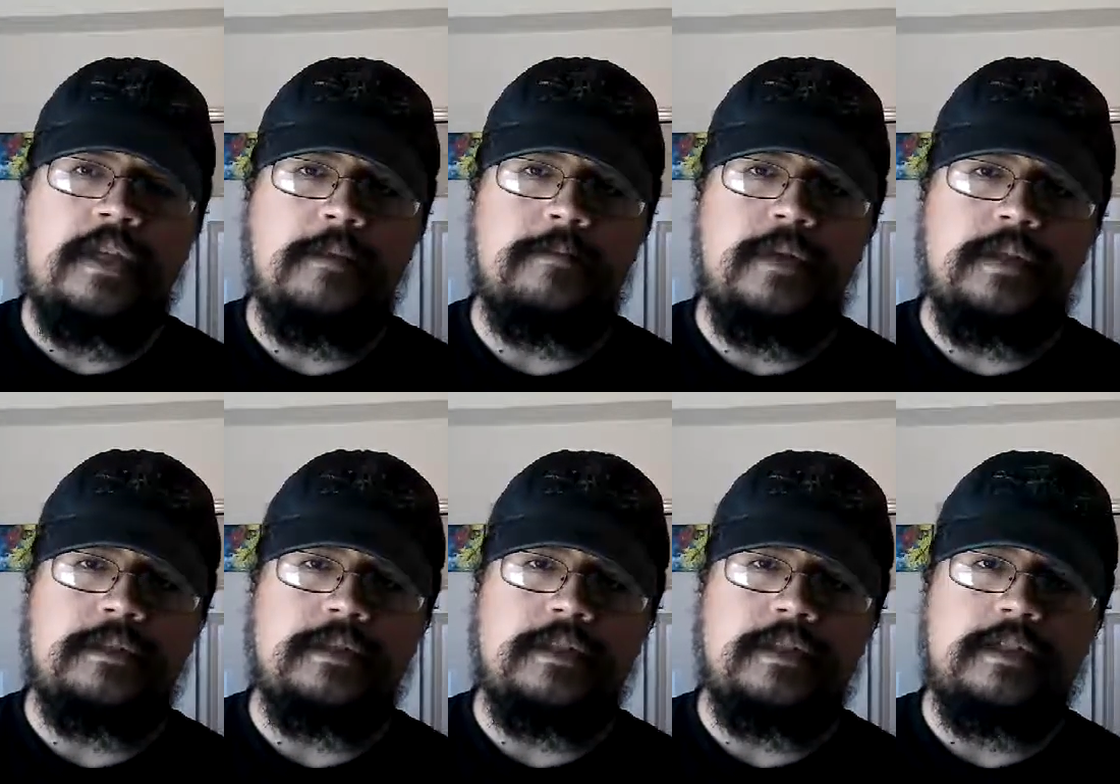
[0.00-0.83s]

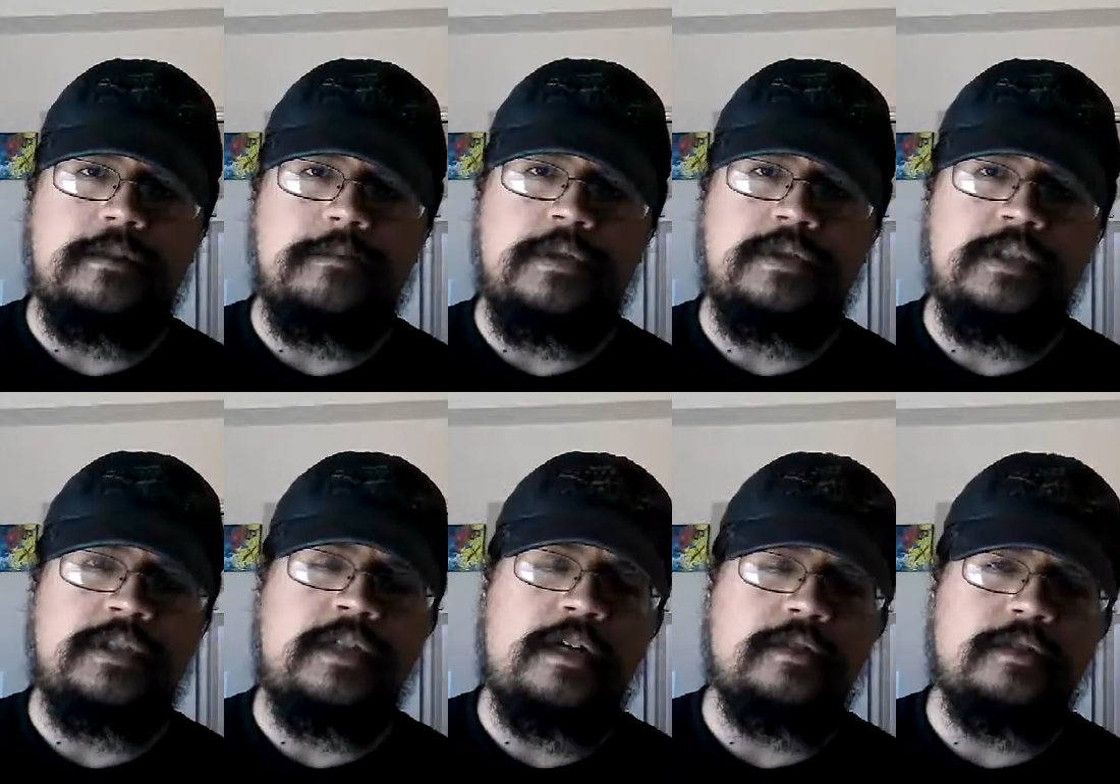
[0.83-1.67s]
but mostly
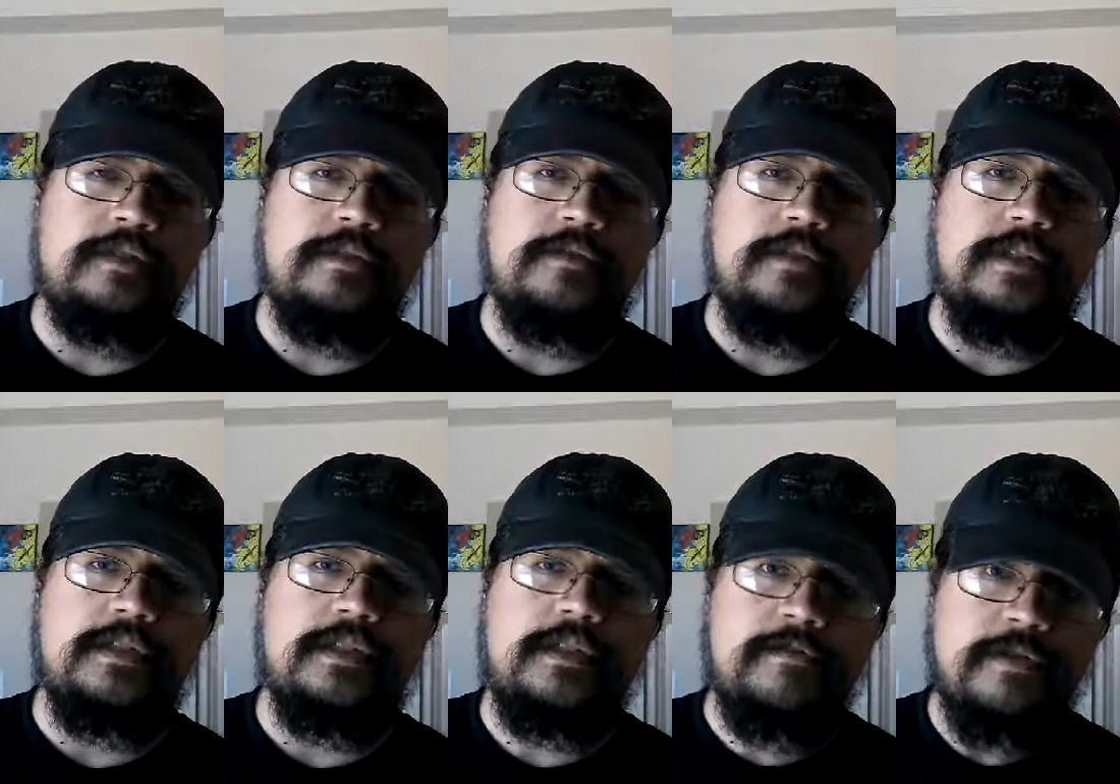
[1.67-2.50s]
talks
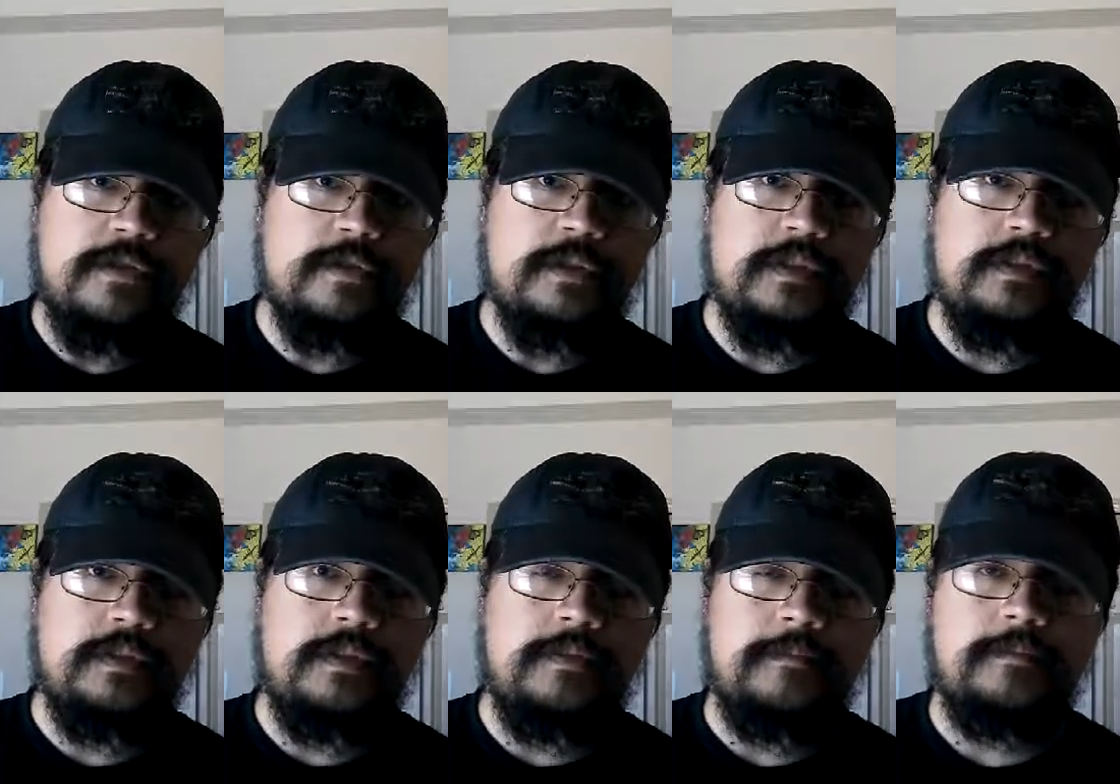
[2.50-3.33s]
to interviews,
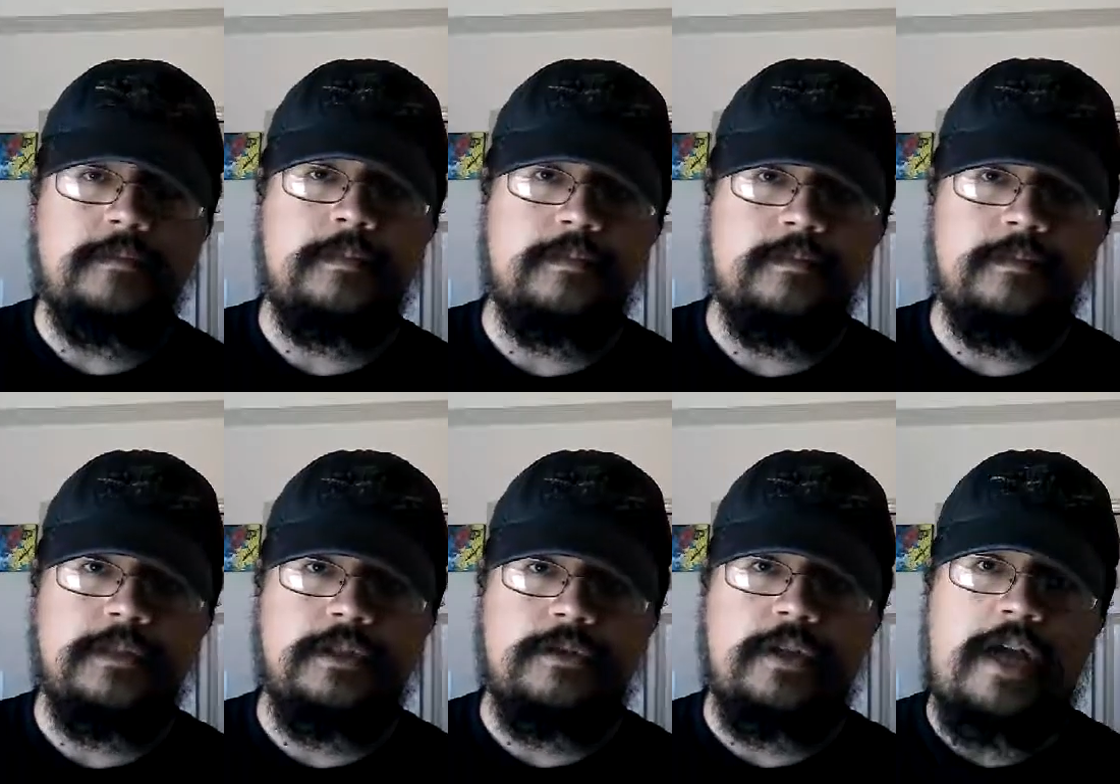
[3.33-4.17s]

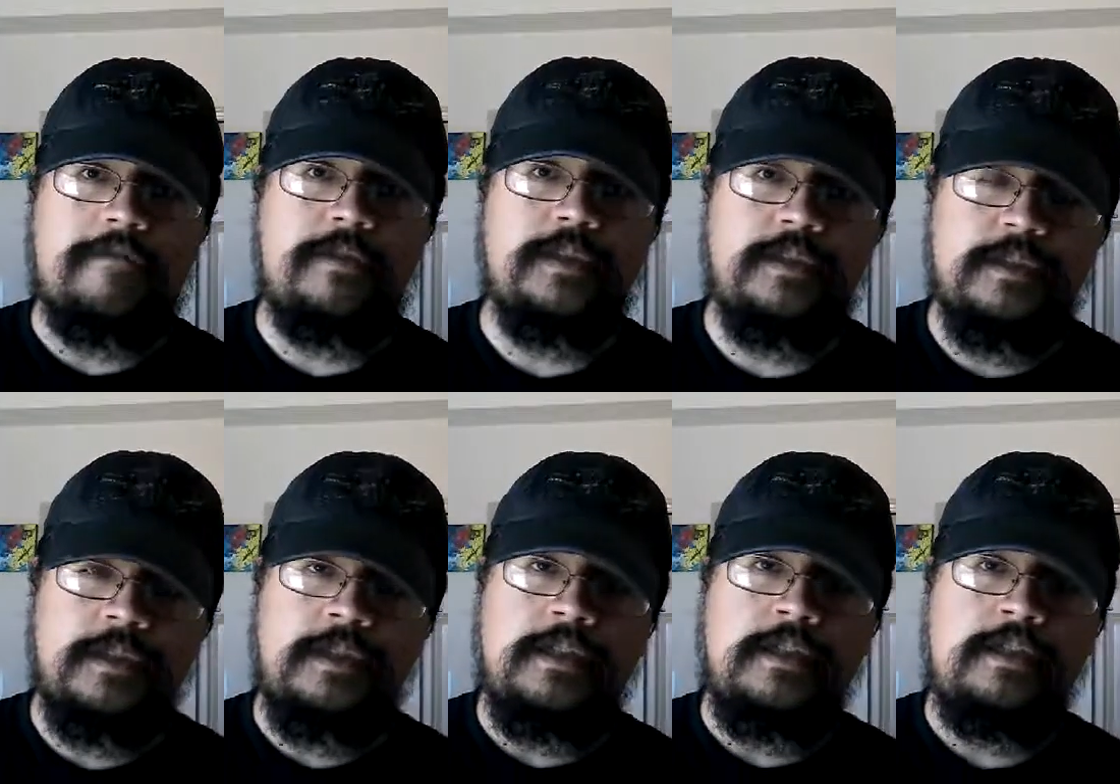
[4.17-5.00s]
the average
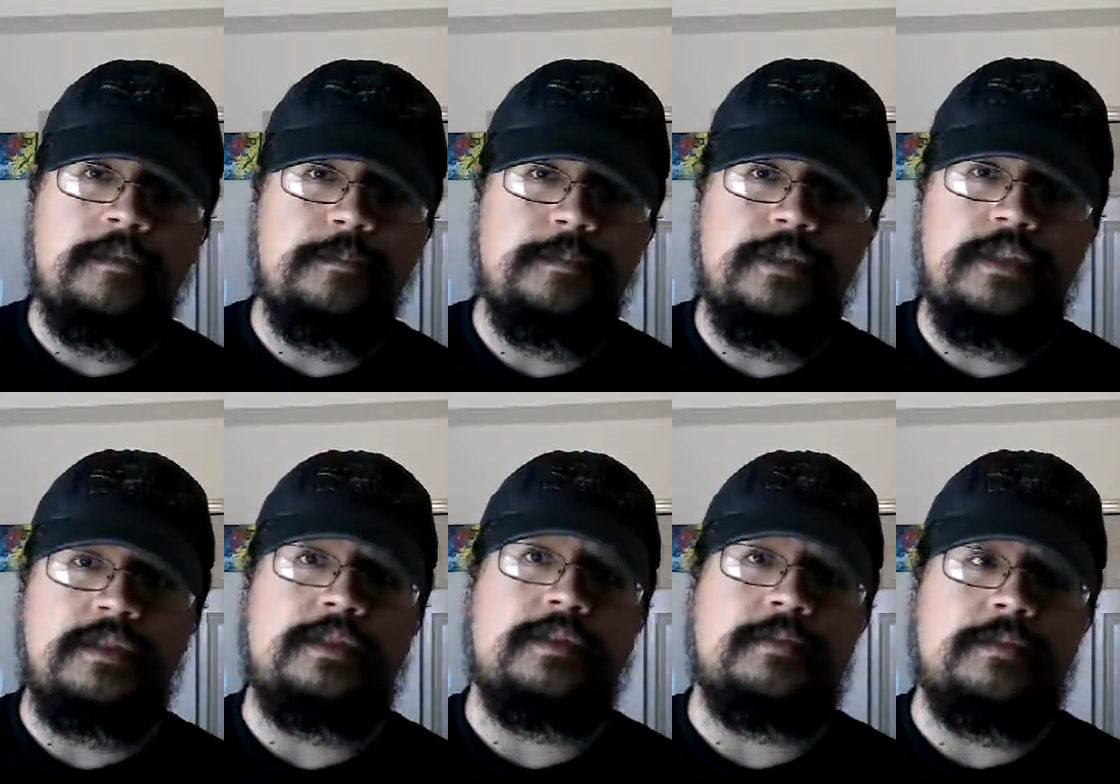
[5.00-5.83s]

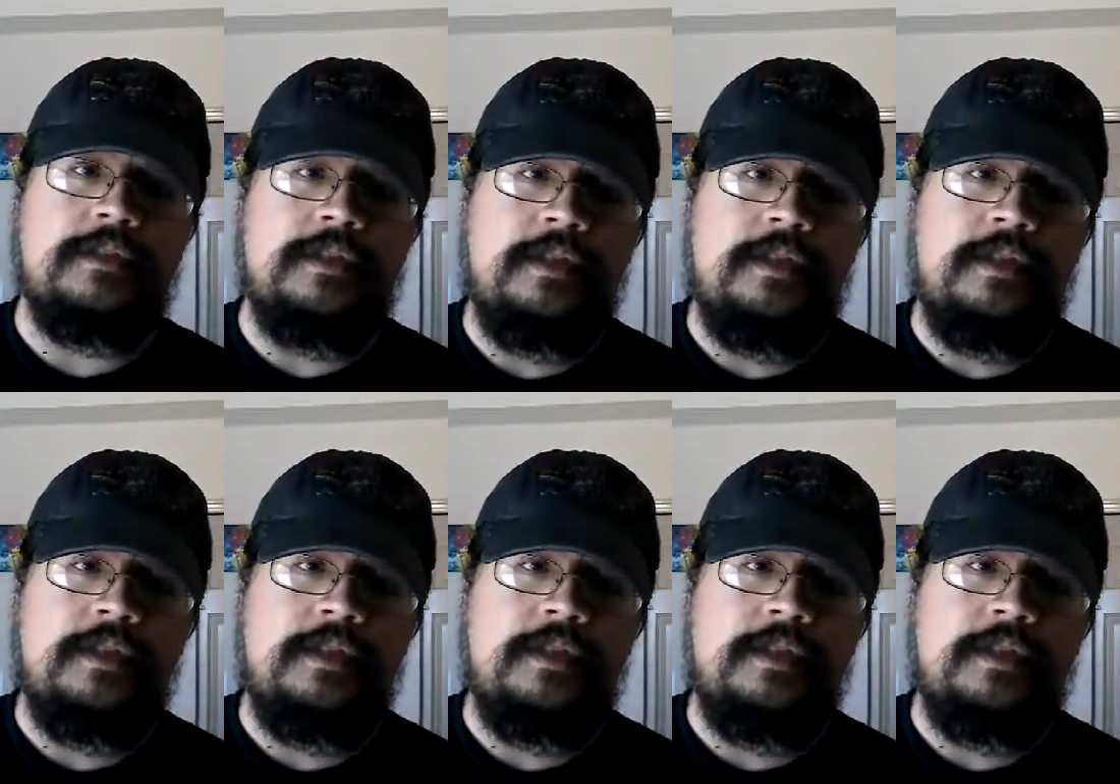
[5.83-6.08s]
citizen.